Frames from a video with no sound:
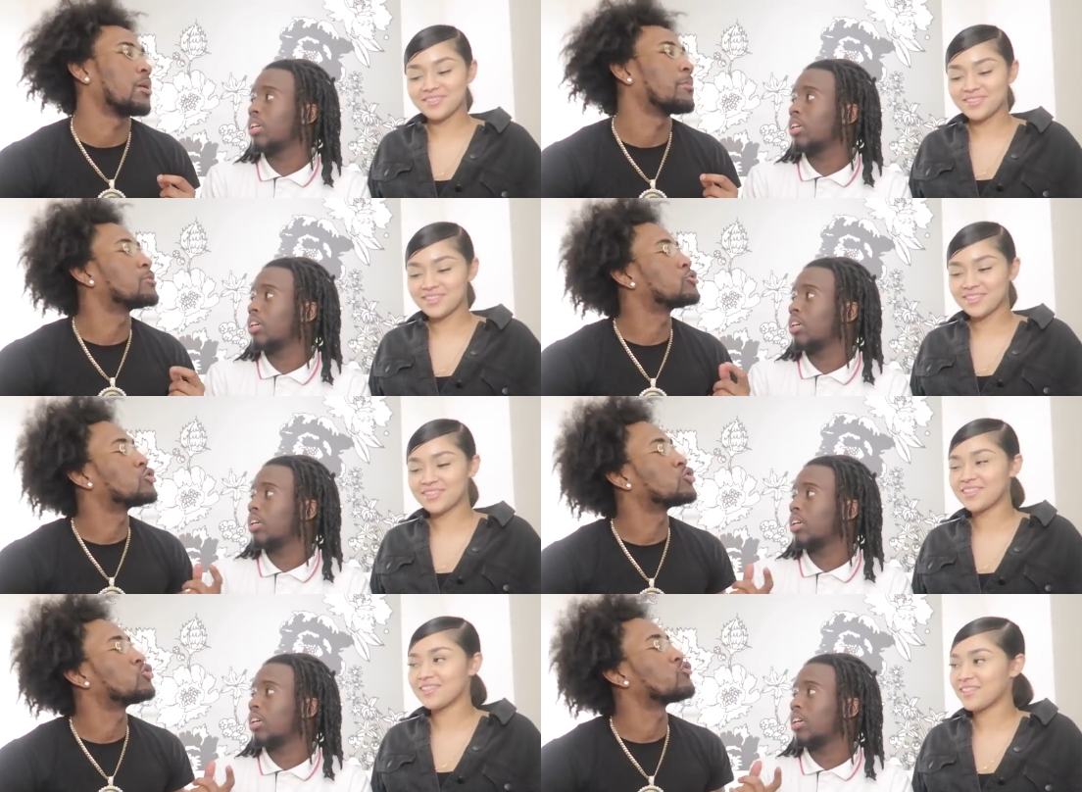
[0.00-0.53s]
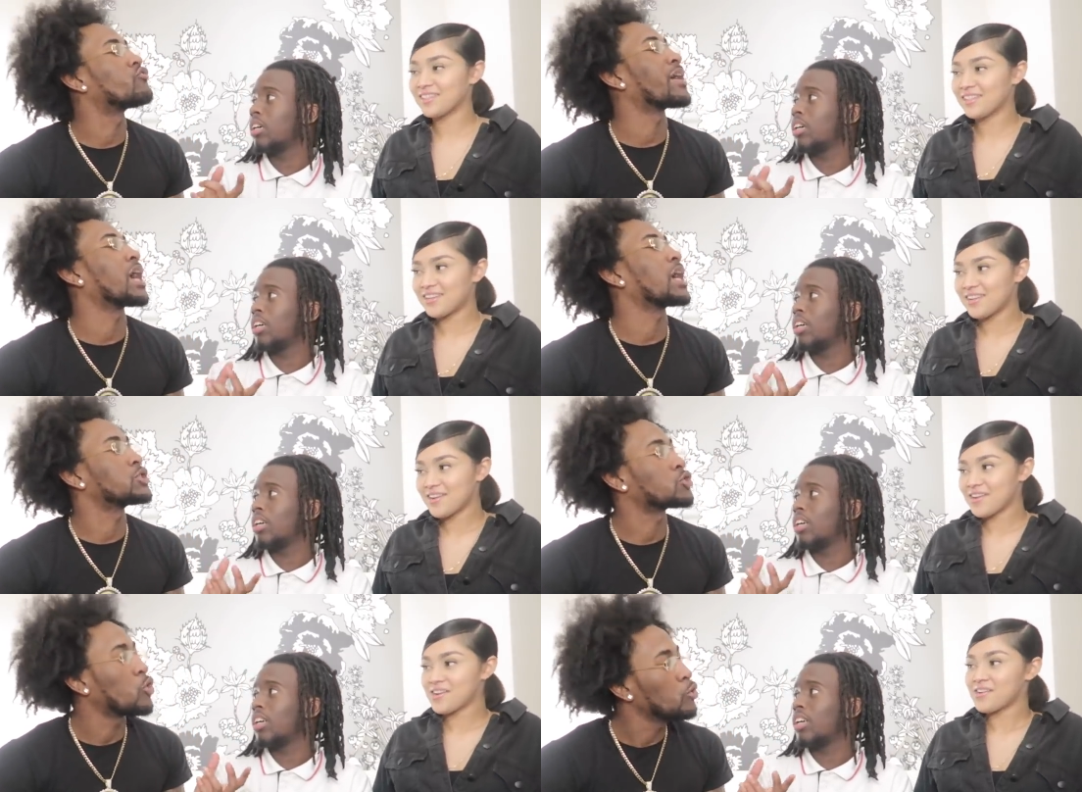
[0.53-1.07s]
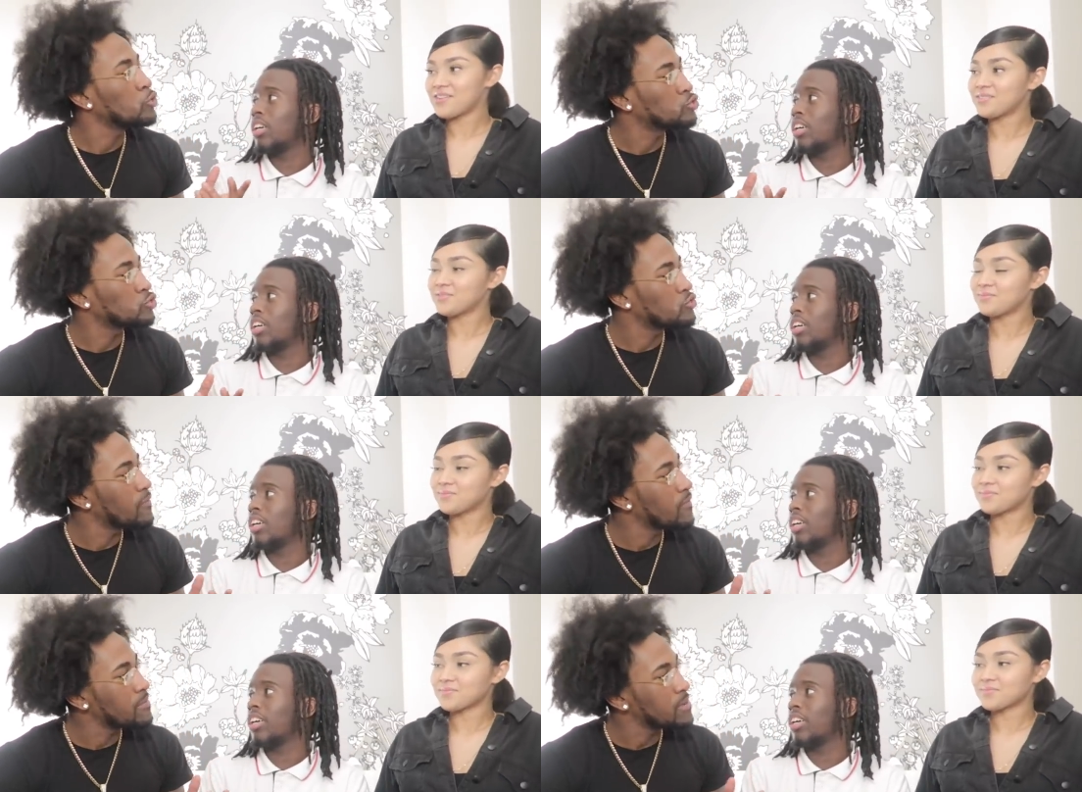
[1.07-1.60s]
Speaker 1: I'm gonna treat you right. I told
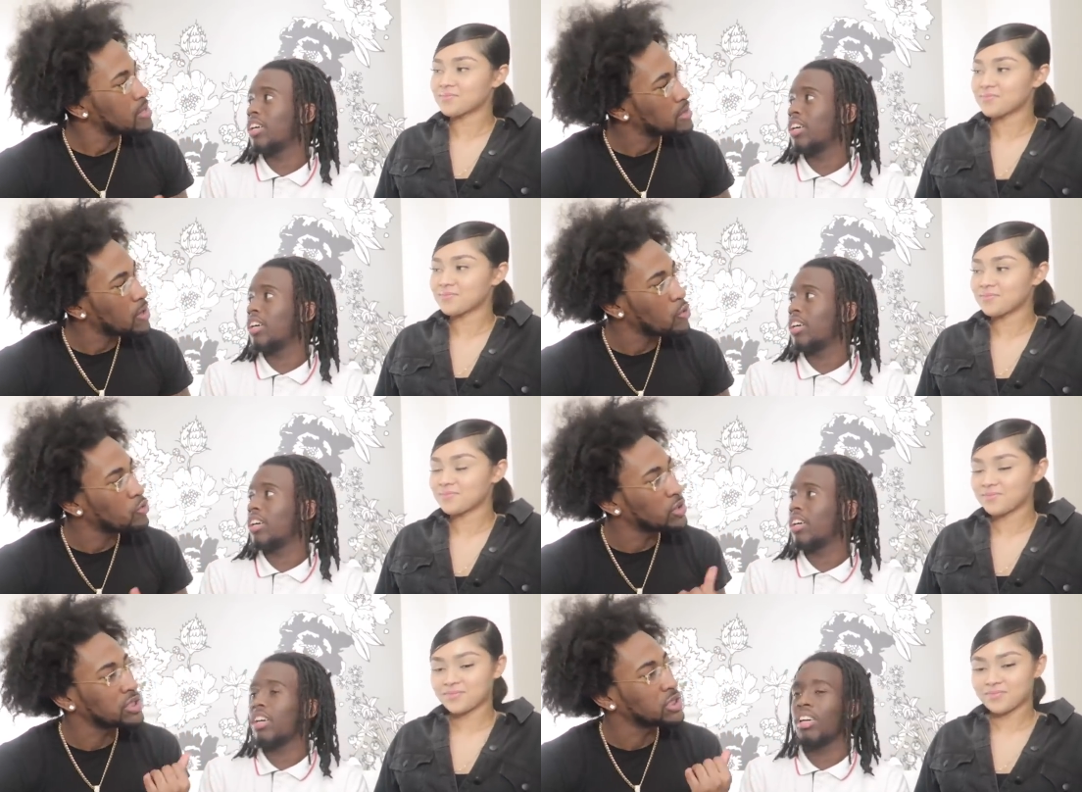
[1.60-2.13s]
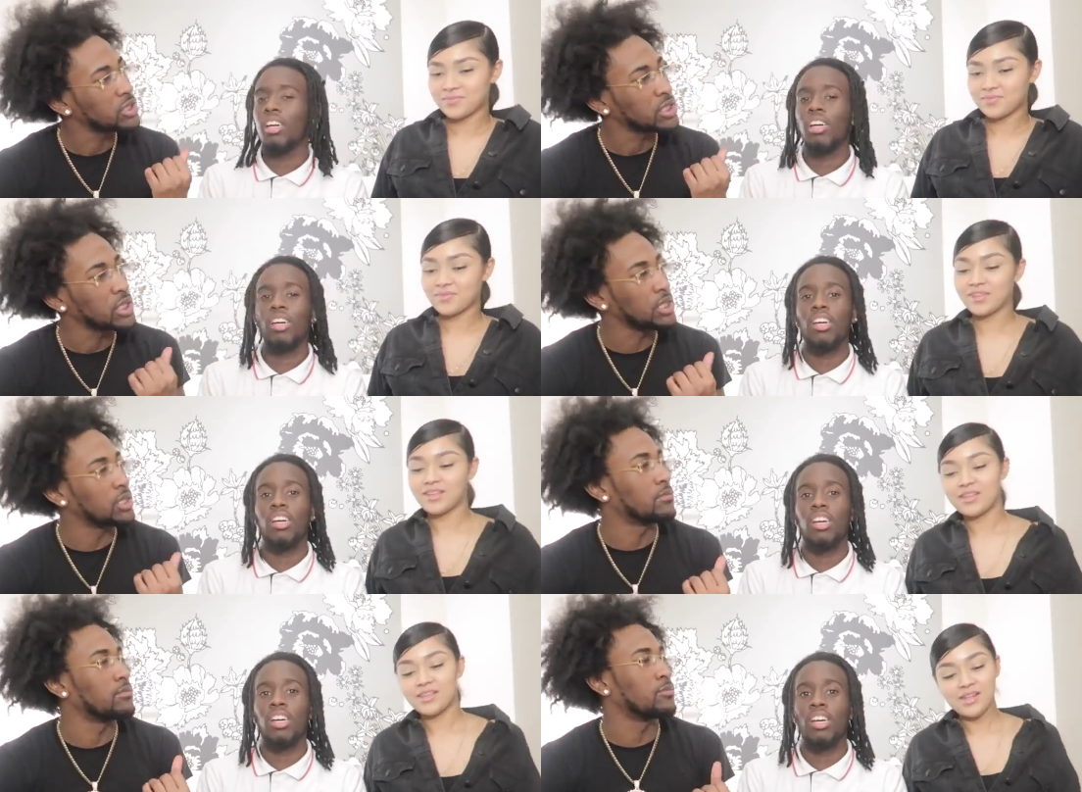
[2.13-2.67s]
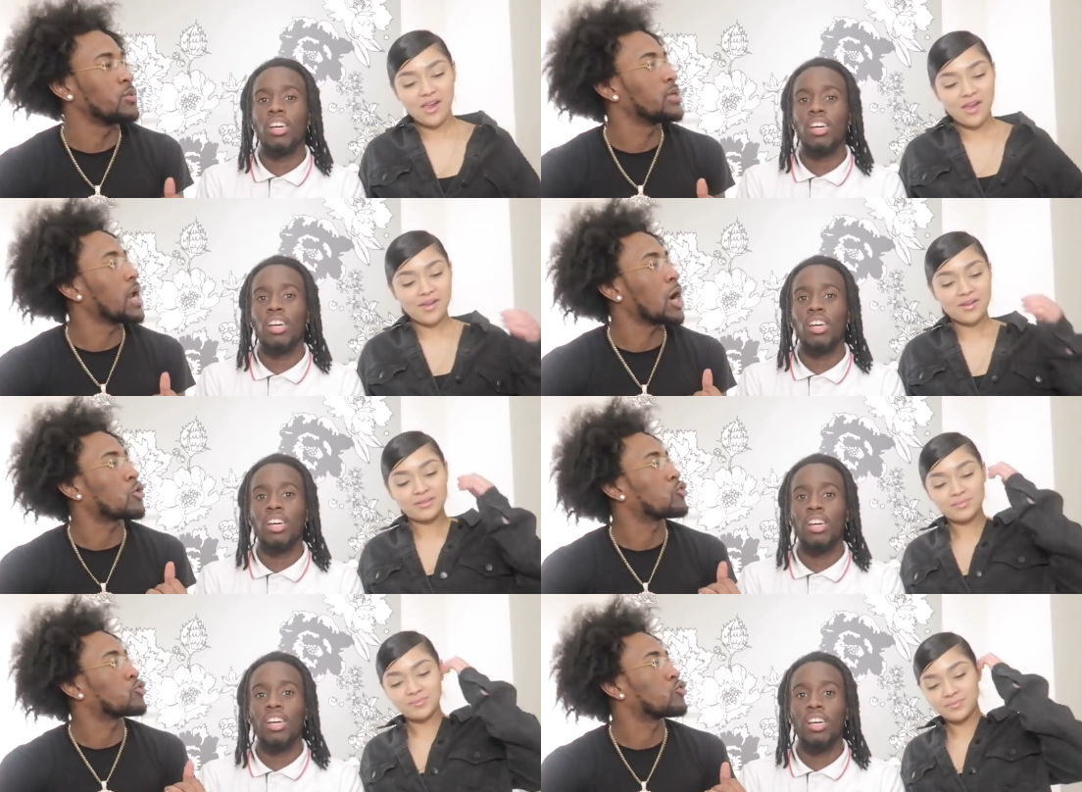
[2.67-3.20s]
you, I mean? Don't listen to him. We're
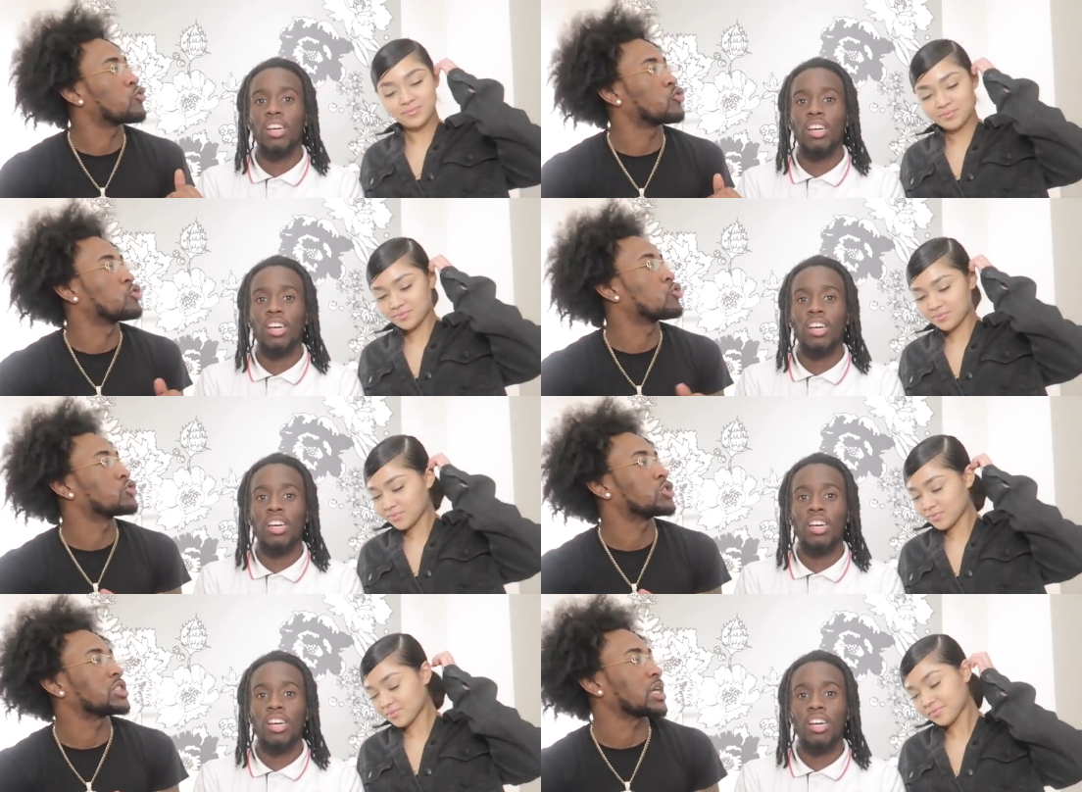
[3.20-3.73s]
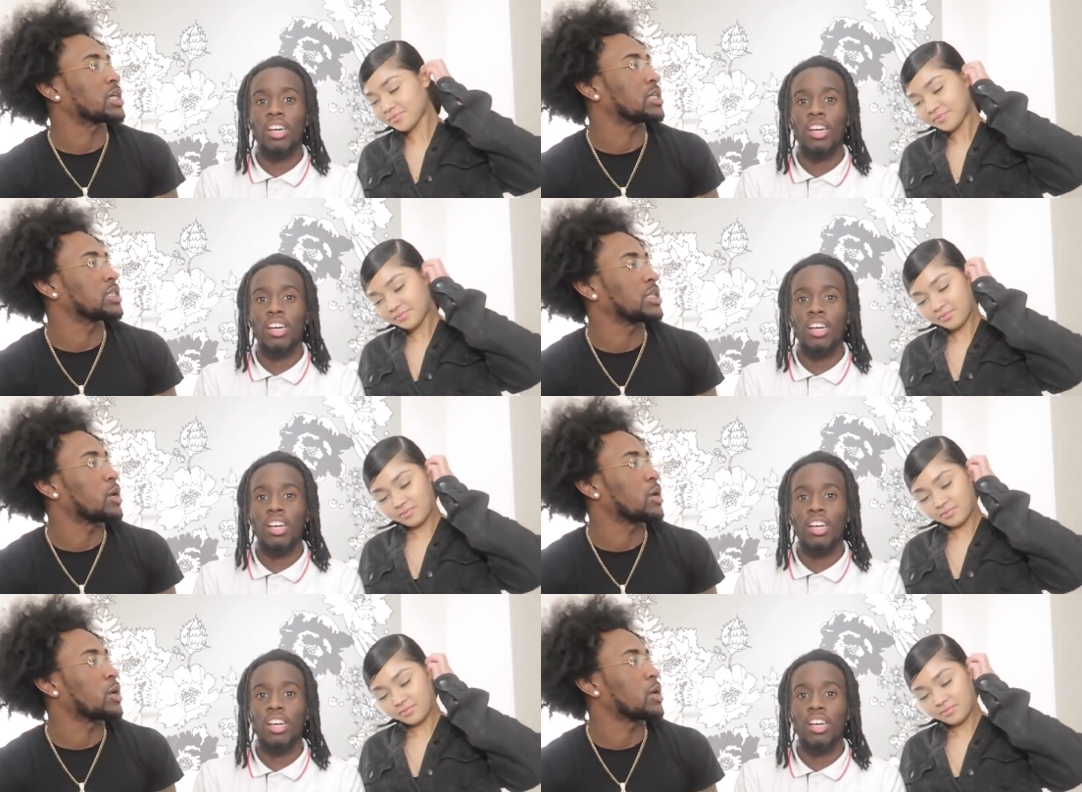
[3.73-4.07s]
not gonna go on no second